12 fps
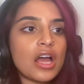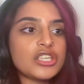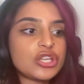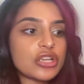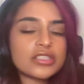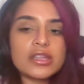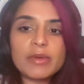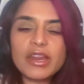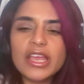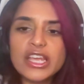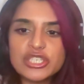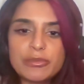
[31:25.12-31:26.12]
adjusting
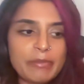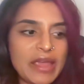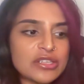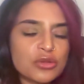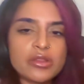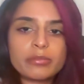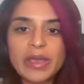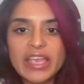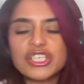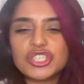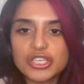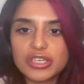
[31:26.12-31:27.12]
medication based on the
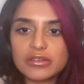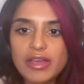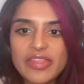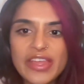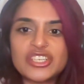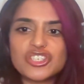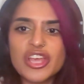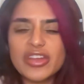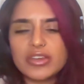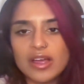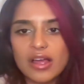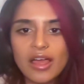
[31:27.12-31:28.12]
patient and their
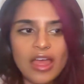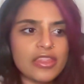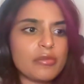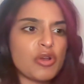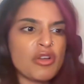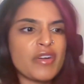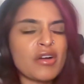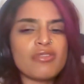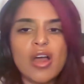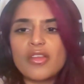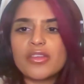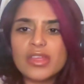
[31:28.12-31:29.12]
gender and their profile,
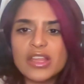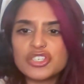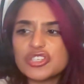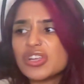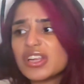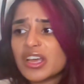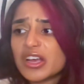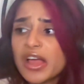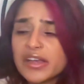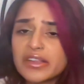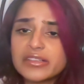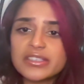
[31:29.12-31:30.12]
rather than just looking at
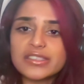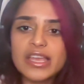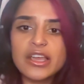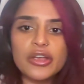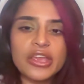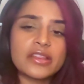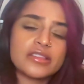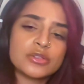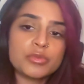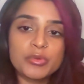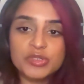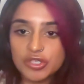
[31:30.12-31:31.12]
guidance and saying, okay, this
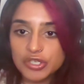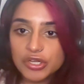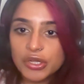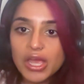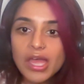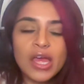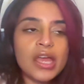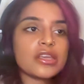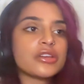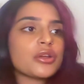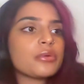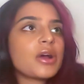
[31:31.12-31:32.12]
is what we should do.
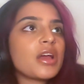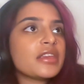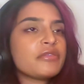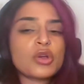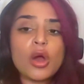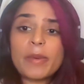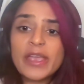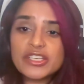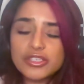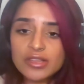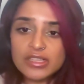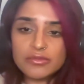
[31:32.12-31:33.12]
If you've got a
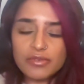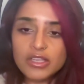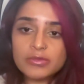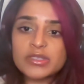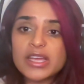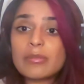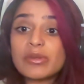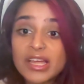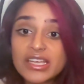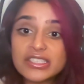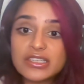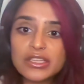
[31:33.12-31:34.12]
patient that's a fast
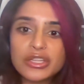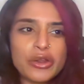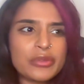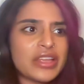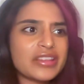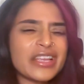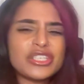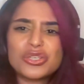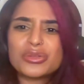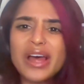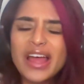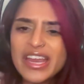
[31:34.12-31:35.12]
metabolizer, they
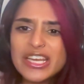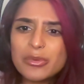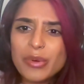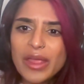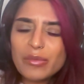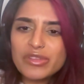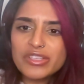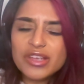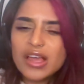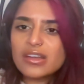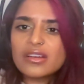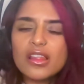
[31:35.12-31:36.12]
do that anyway with
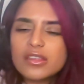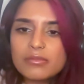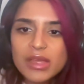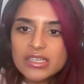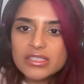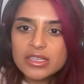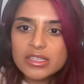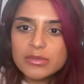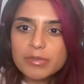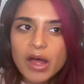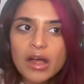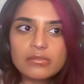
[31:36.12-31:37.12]
certain other
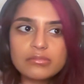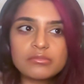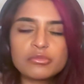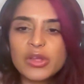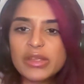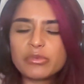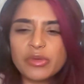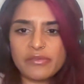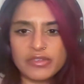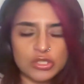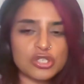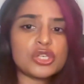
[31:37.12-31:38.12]
medicines, but
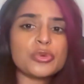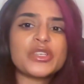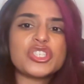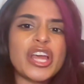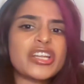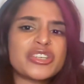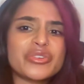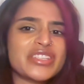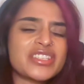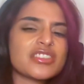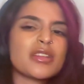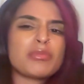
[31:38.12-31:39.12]
if it's to do with gender, it
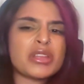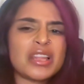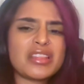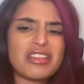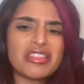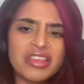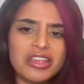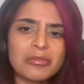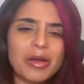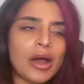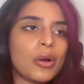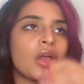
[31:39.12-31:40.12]
isn't something that they think
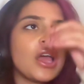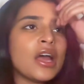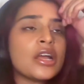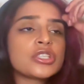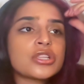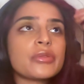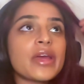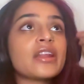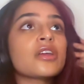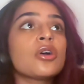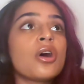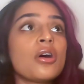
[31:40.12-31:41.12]
about. So
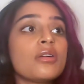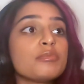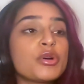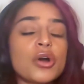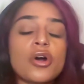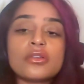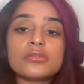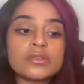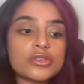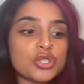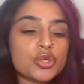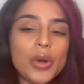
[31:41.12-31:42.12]
then I got put
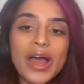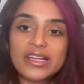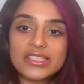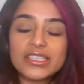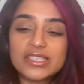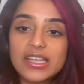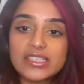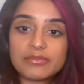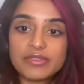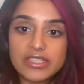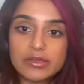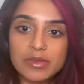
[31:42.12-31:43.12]
on short-acting
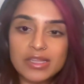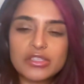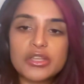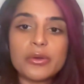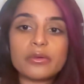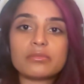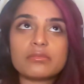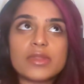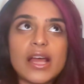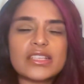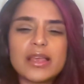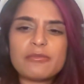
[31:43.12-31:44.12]
dexamphetamine. So
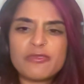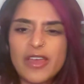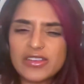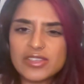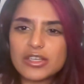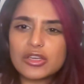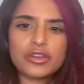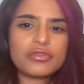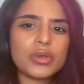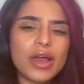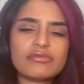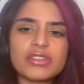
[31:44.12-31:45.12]
that's Mfexa. I don't know
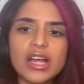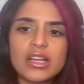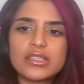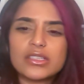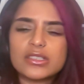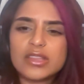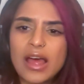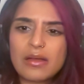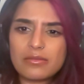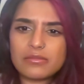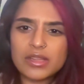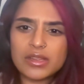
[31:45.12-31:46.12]
if you have that
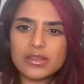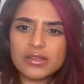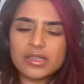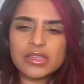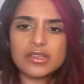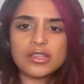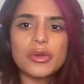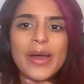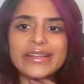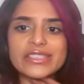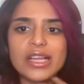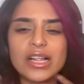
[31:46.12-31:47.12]
in the
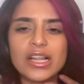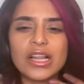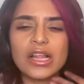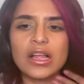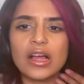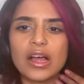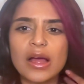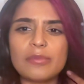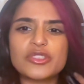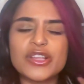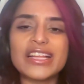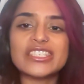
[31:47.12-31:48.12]
US.
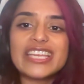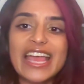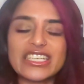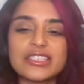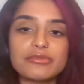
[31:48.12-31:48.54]
So that's dexamphetamine.